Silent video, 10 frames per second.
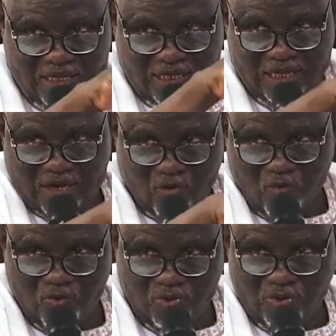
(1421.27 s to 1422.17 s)
their
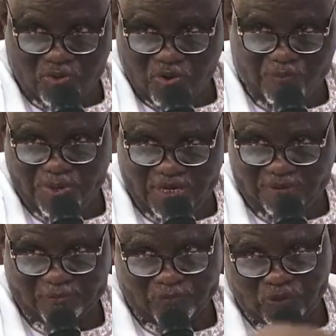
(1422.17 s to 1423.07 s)
own
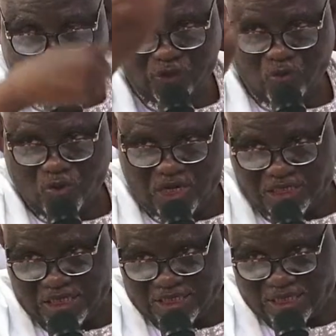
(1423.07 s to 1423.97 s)
copy to the
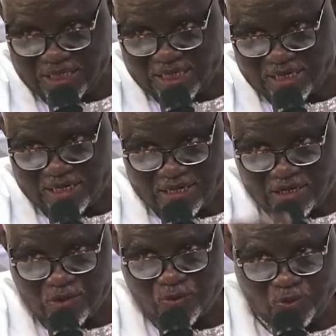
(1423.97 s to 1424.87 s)
collation center,
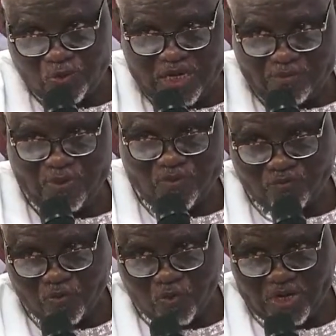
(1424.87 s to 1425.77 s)
which will now be
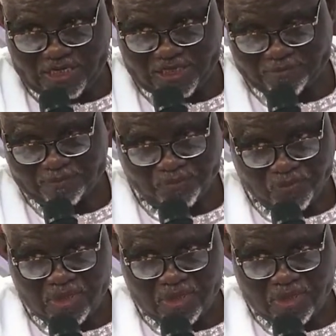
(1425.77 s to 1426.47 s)
used for collation.